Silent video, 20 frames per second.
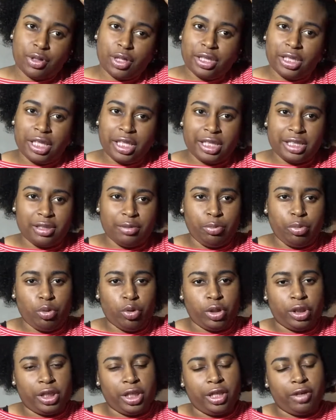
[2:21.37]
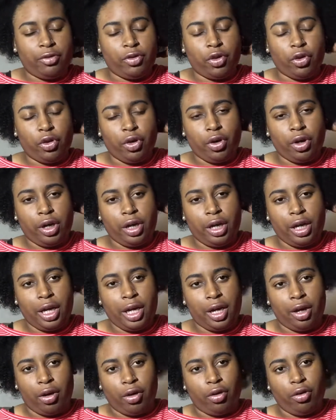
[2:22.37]
So I think it's important to give your
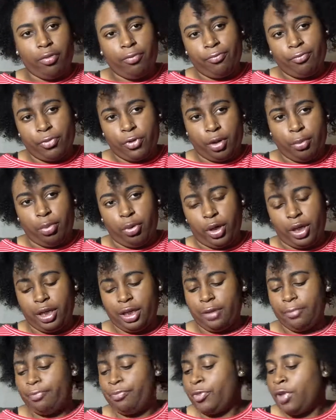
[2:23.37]
hair a break.